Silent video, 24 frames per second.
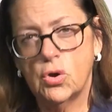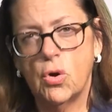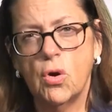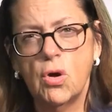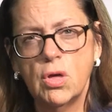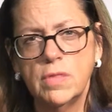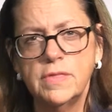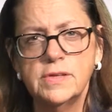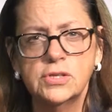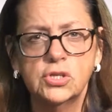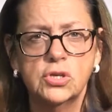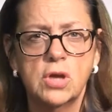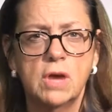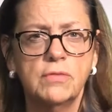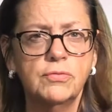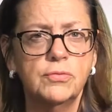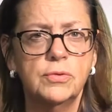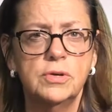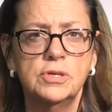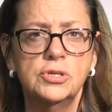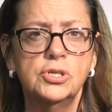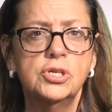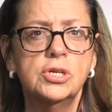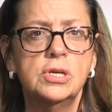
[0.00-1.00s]
all the
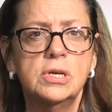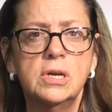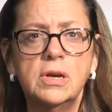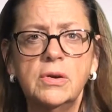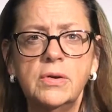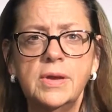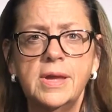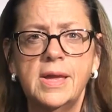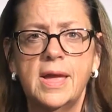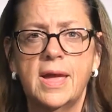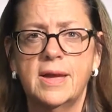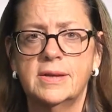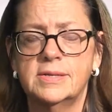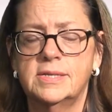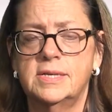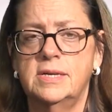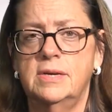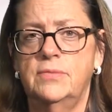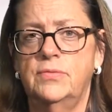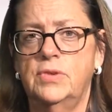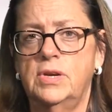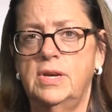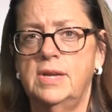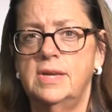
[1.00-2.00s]
software engineering
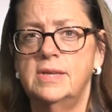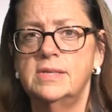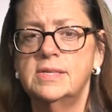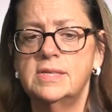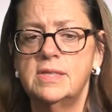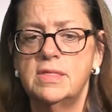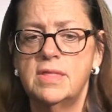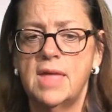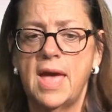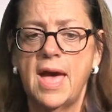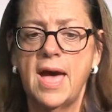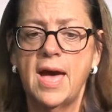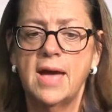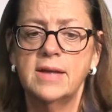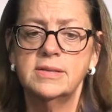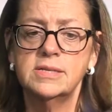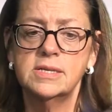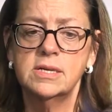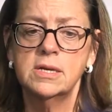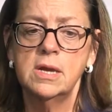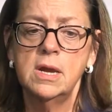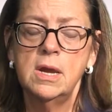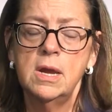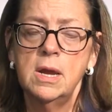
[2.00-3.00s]
activities that